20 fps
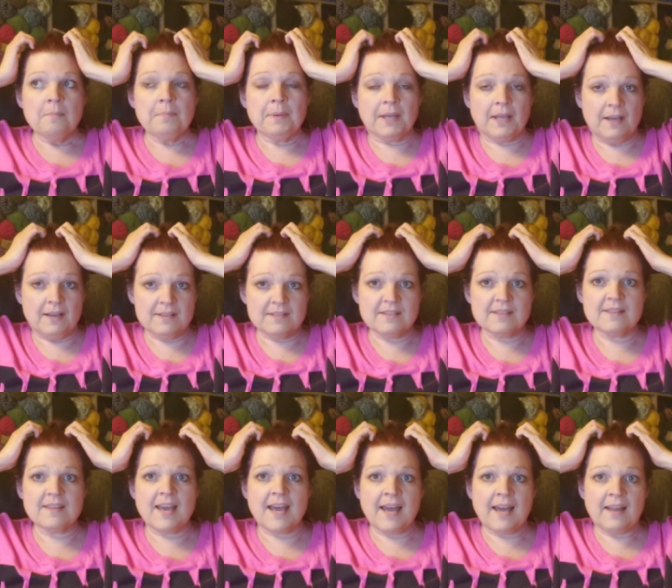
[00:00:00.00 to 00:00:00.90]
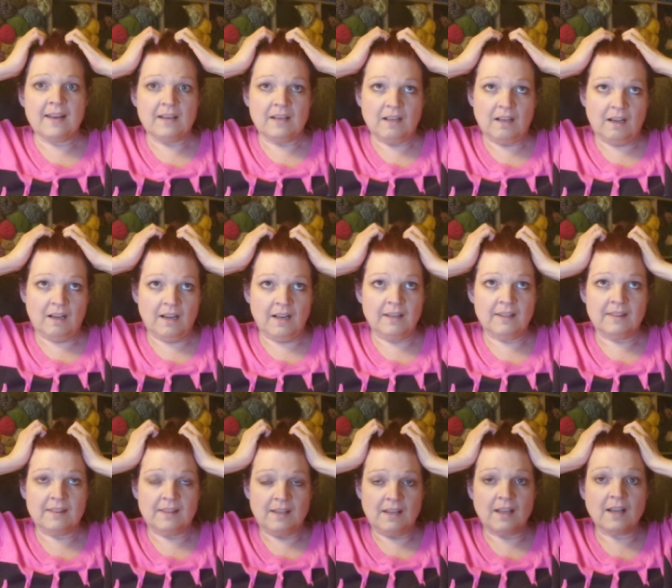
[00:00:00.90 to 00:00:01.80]
Because of that, I
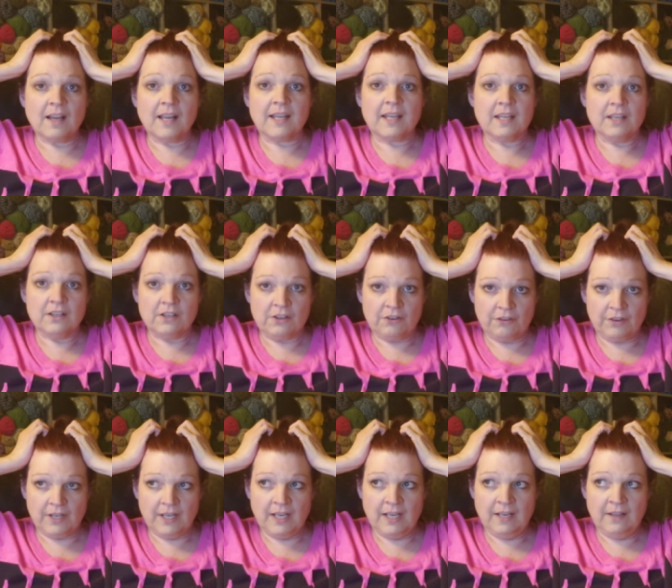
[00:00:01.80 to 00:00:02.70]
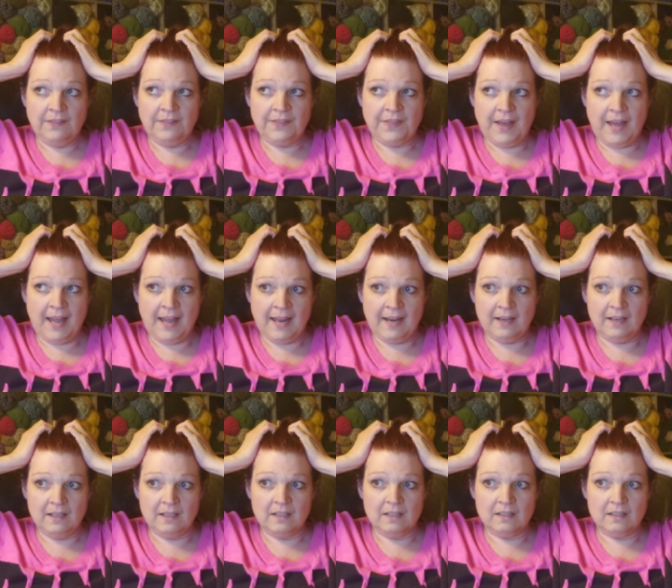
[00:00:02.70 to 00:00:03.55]
think I can agree that